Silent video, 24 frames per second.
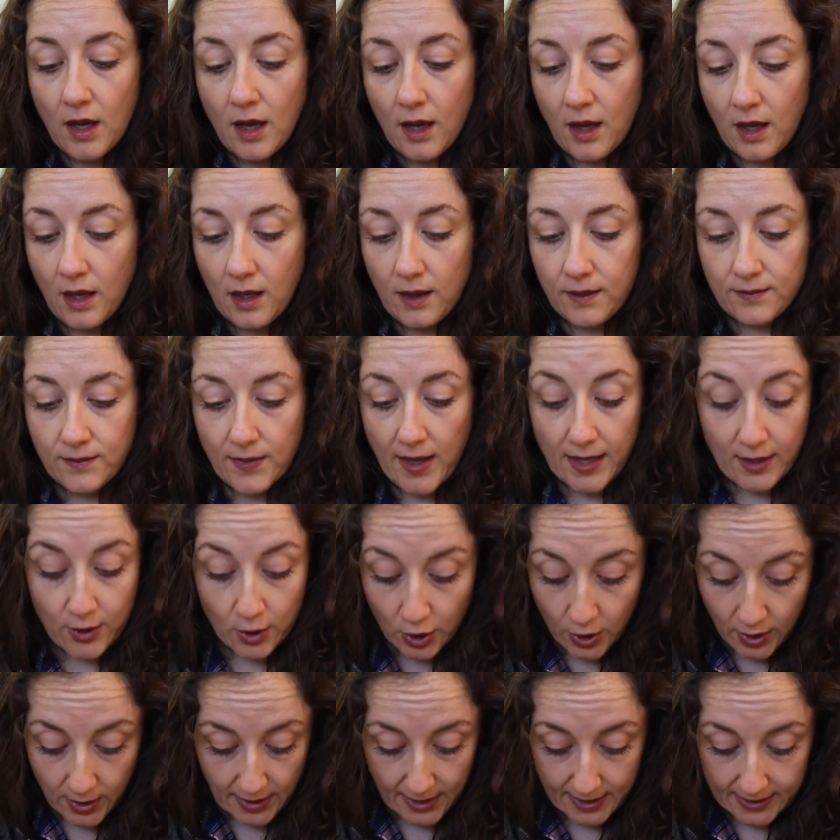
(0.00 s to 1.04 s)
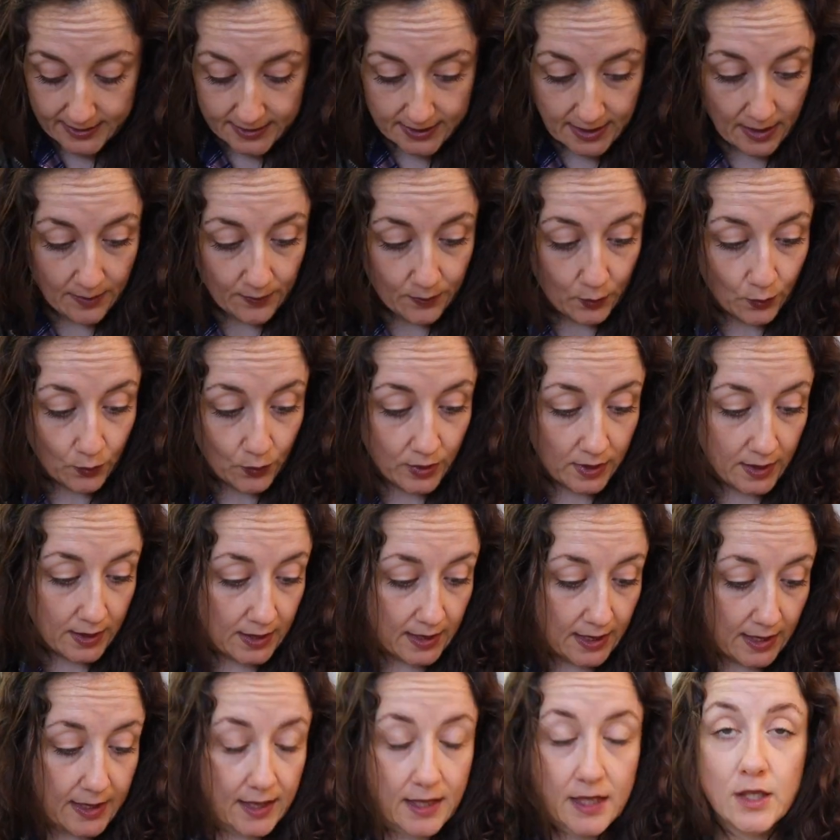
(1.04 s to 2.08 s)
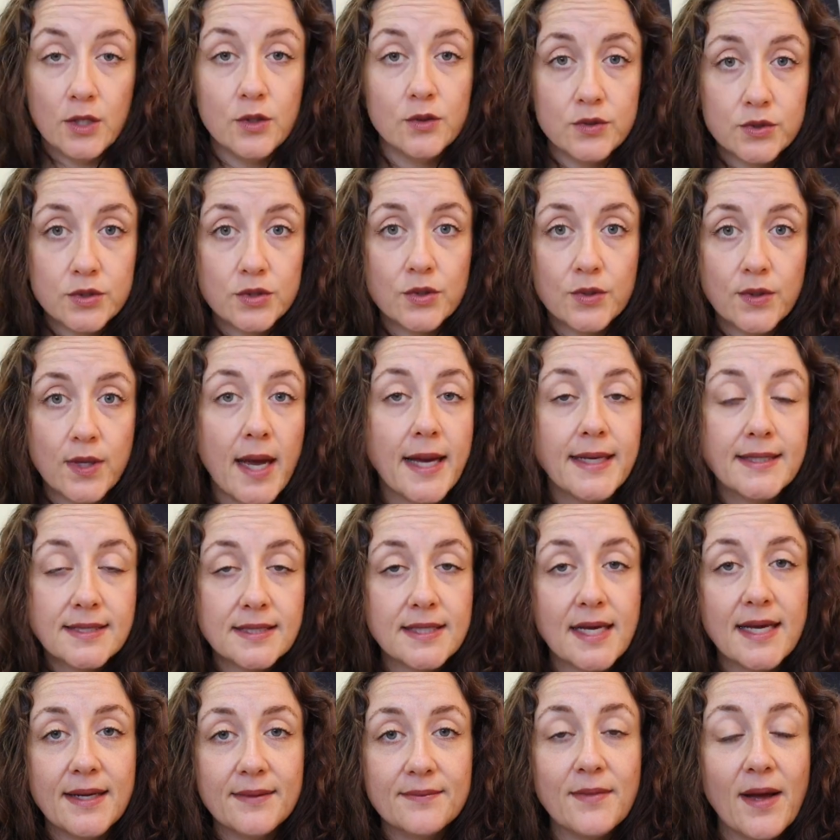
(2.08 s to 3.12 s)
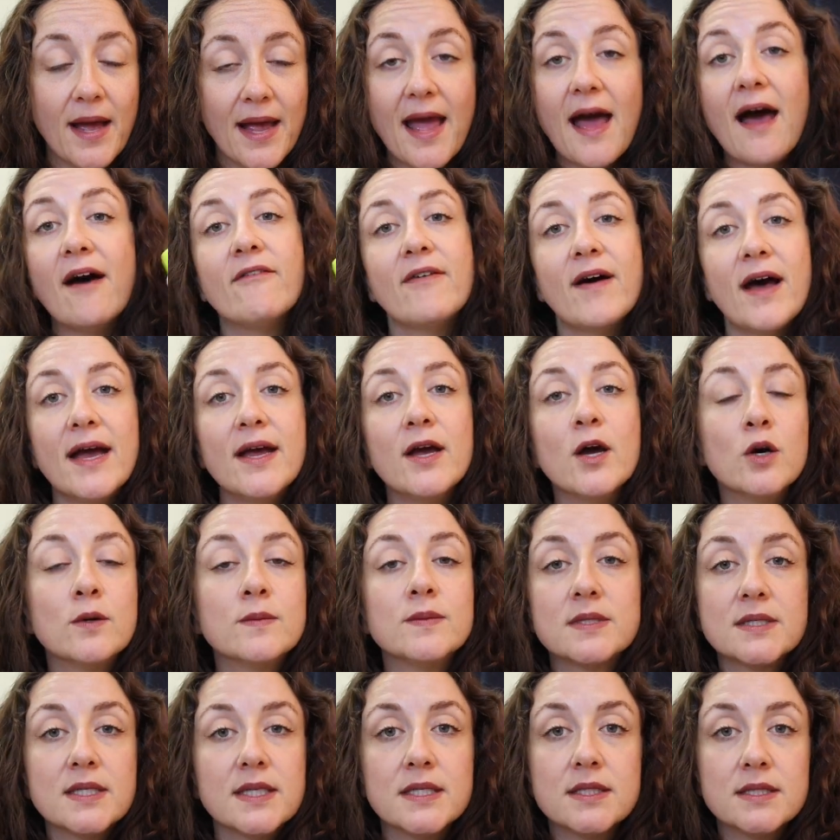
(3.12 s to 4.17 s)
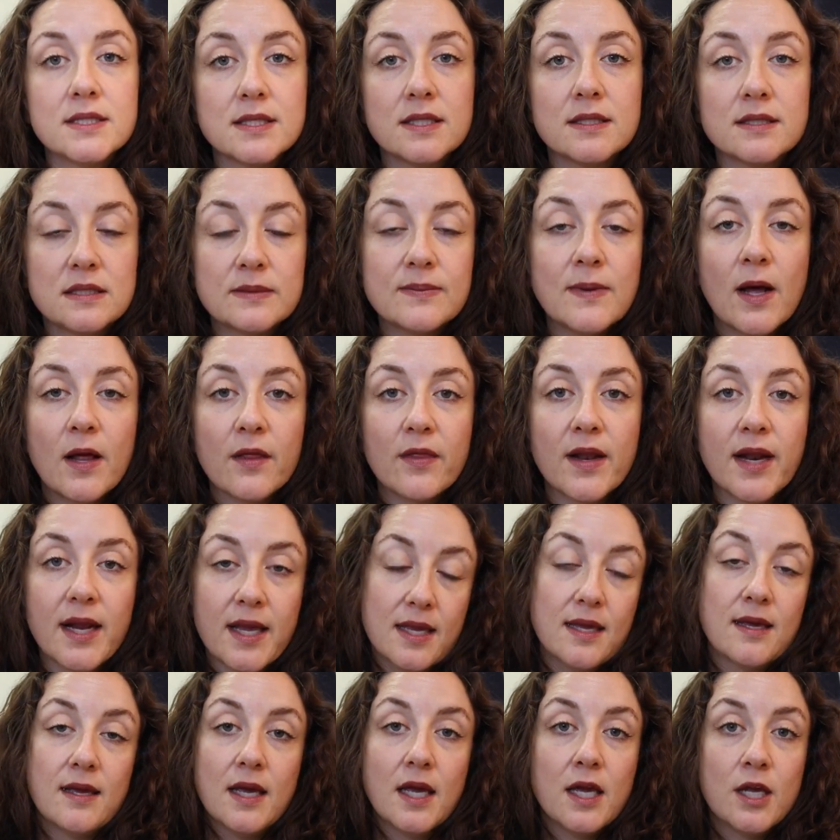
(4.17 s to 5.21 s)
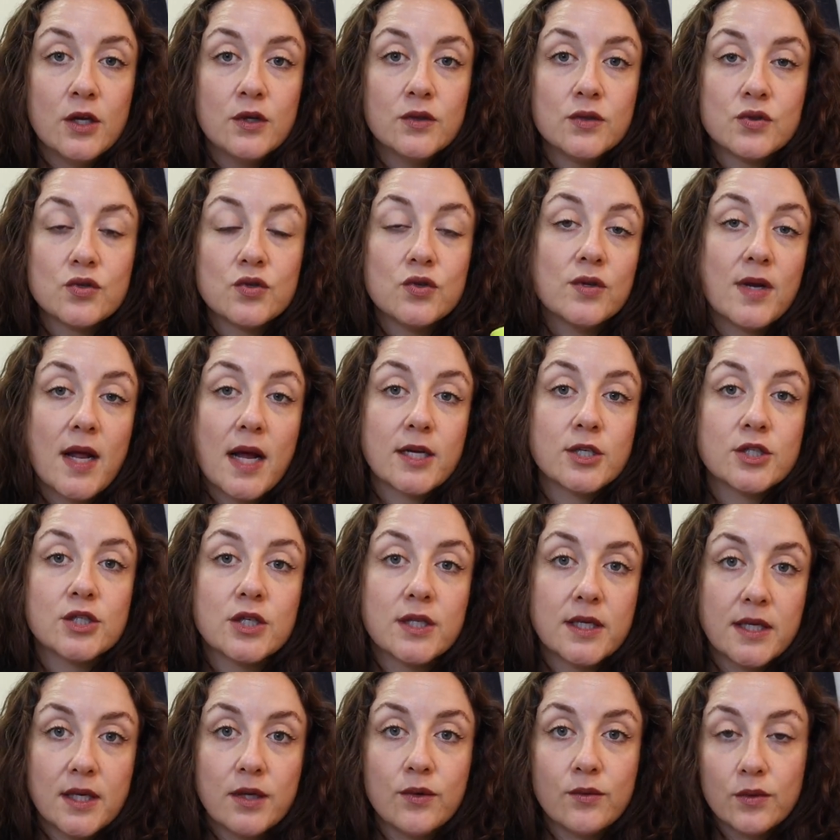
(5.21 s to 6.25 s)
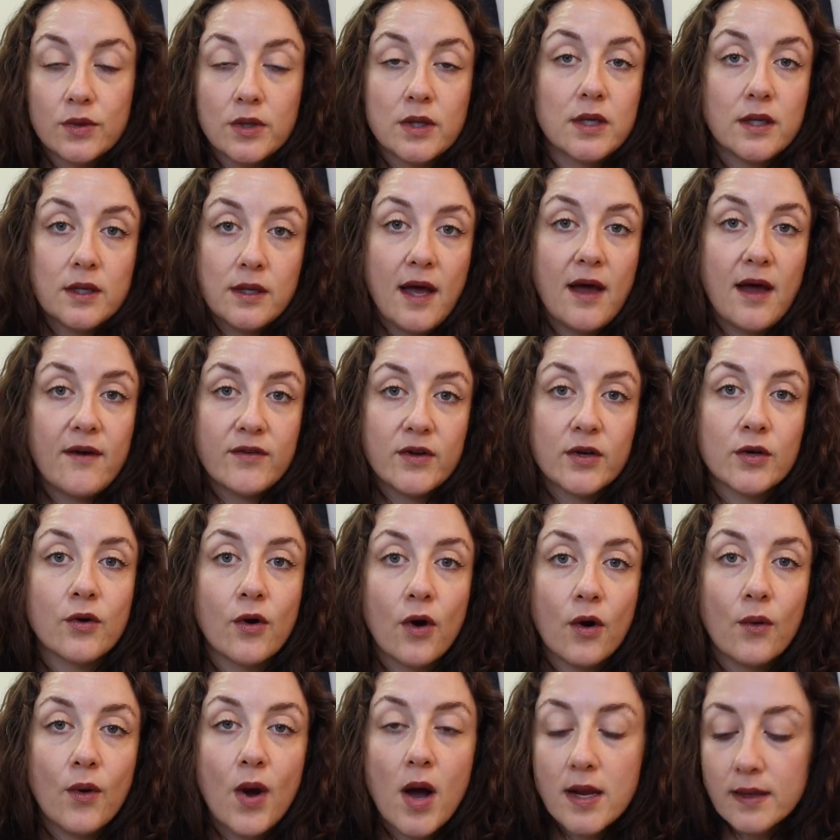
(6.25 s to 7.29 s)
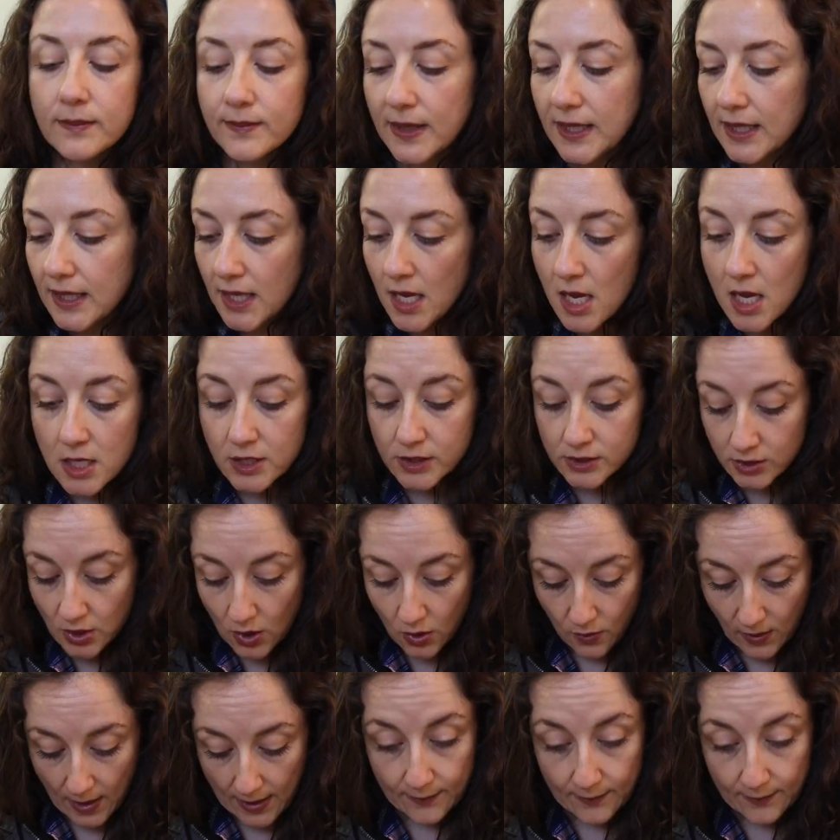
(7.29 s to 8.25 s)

Um, I could end up really getting used to it. I, I, I have high hopes that it's a smell that I can get used to and actually really have it grow on me. So